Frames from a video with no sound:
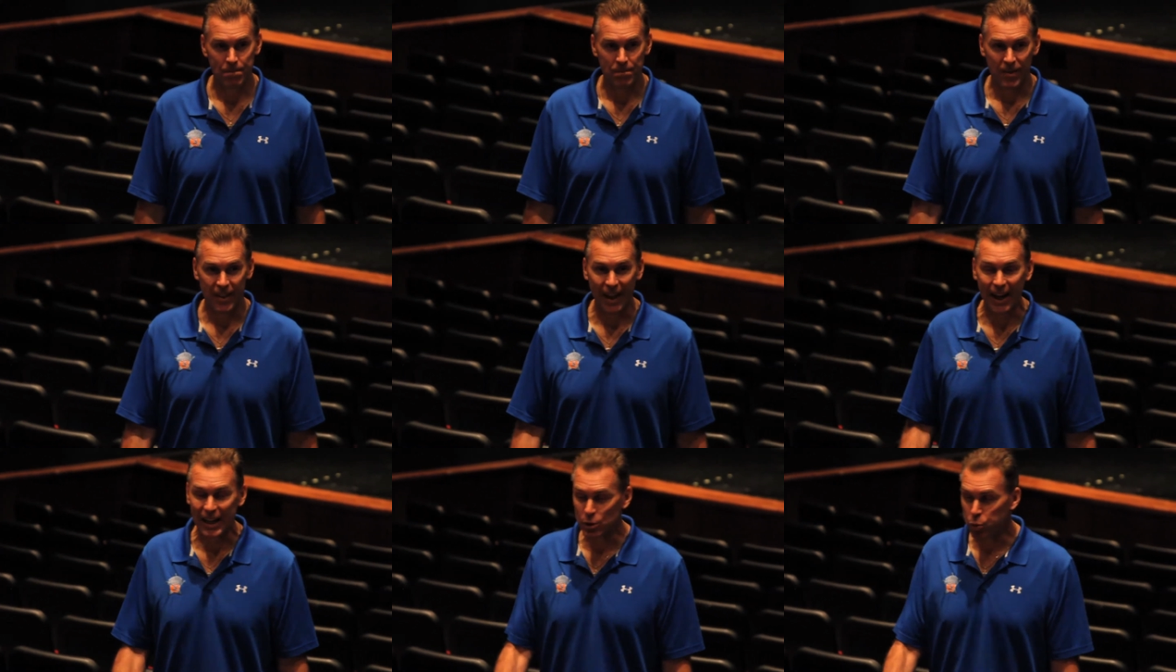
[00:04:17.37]

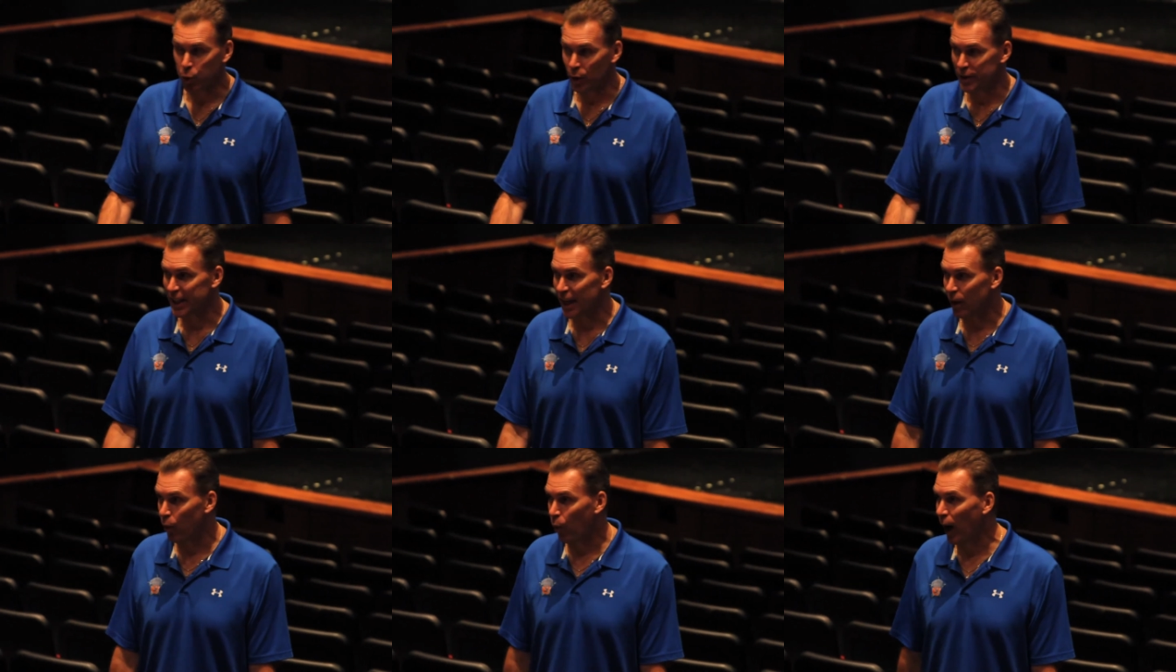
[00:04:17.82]
That's what
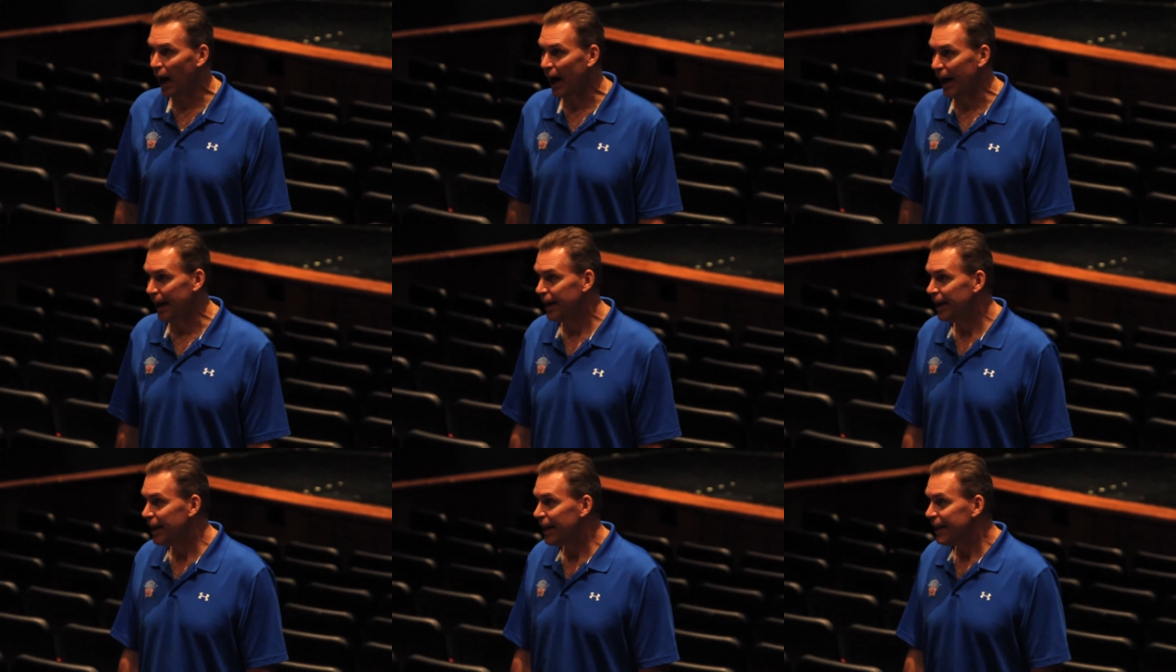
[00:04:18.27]
they
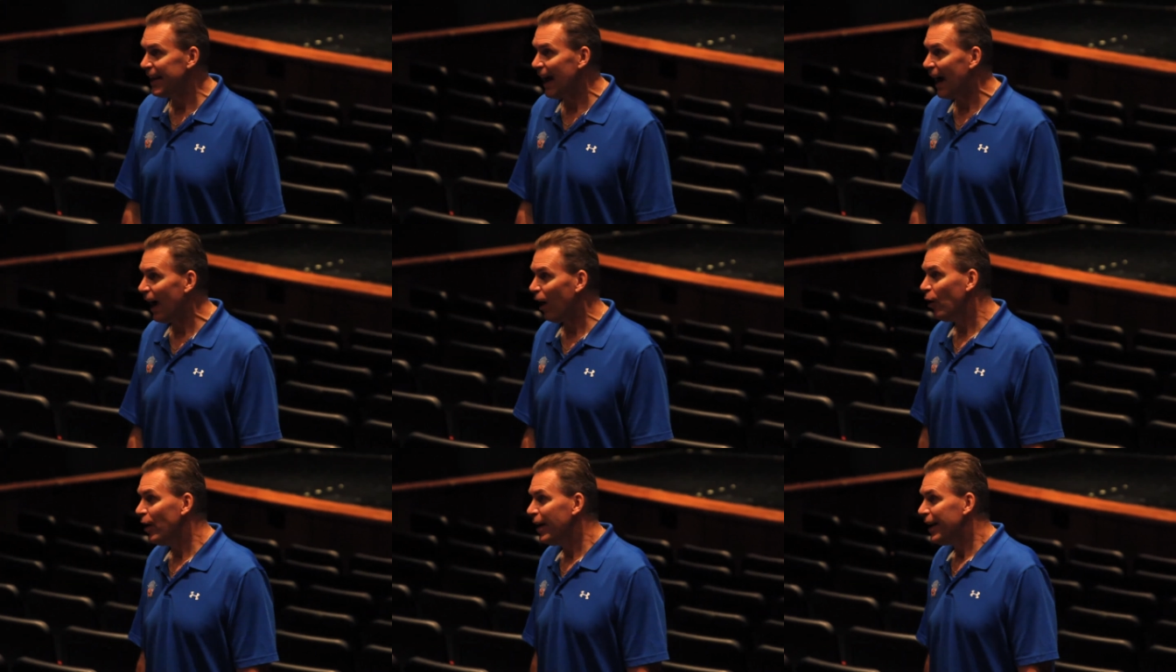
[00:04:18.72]
want.
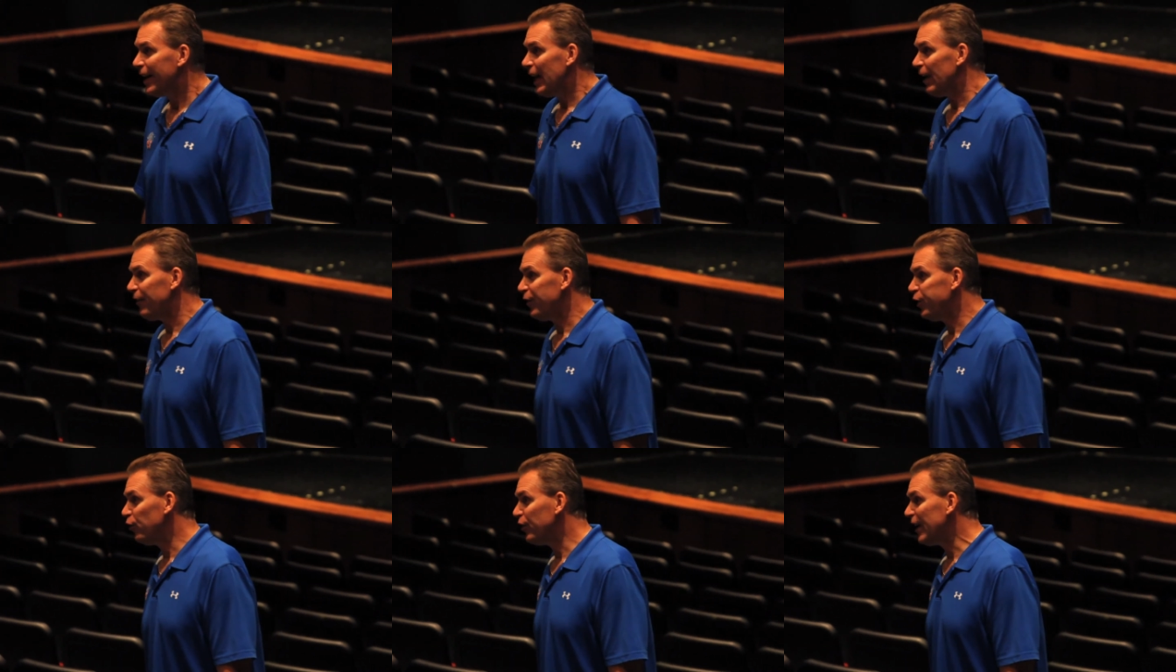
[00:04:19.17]
Now,
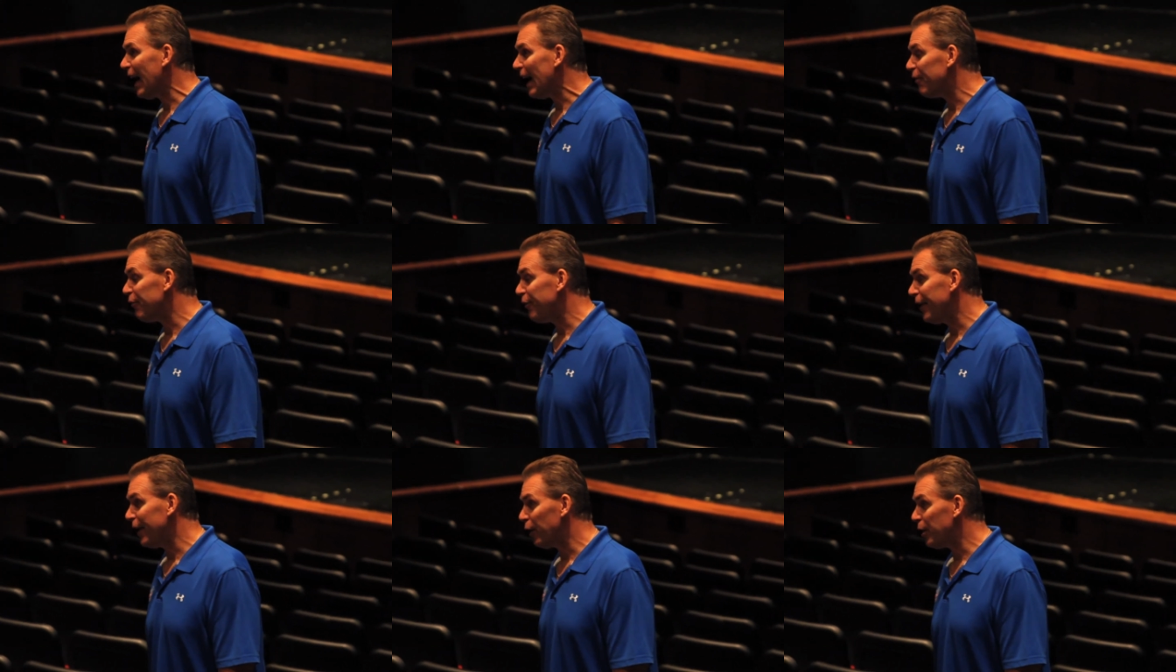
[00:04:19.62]
if you've
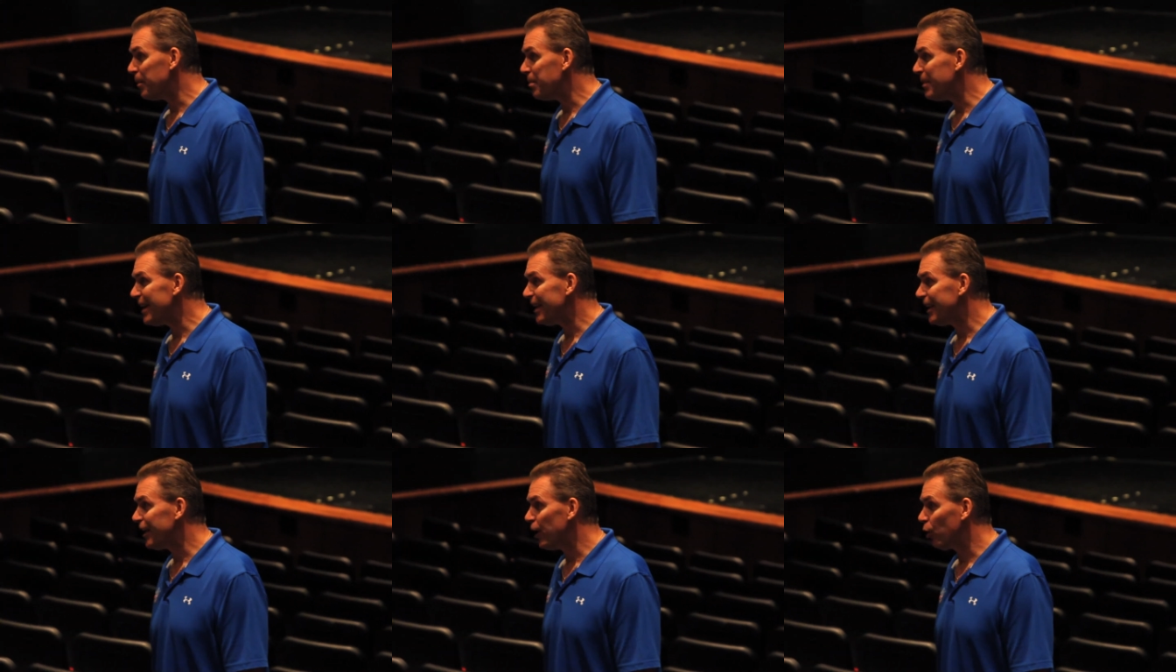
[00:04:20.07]
got very
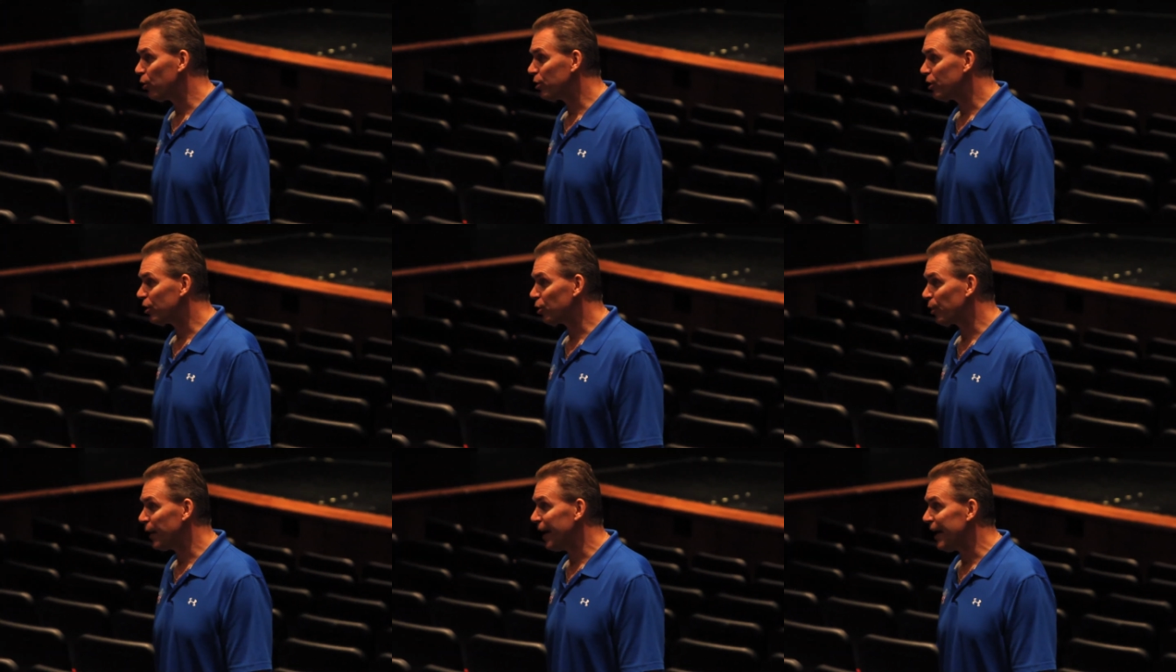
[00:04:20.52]

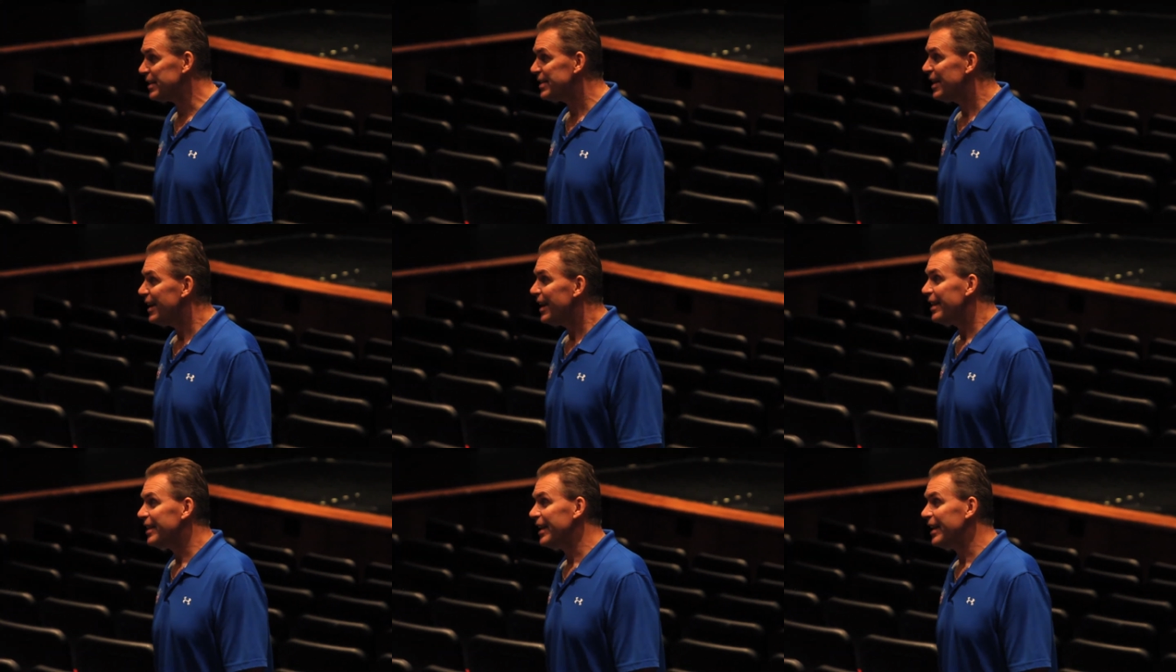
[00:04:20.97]
mediocre grades,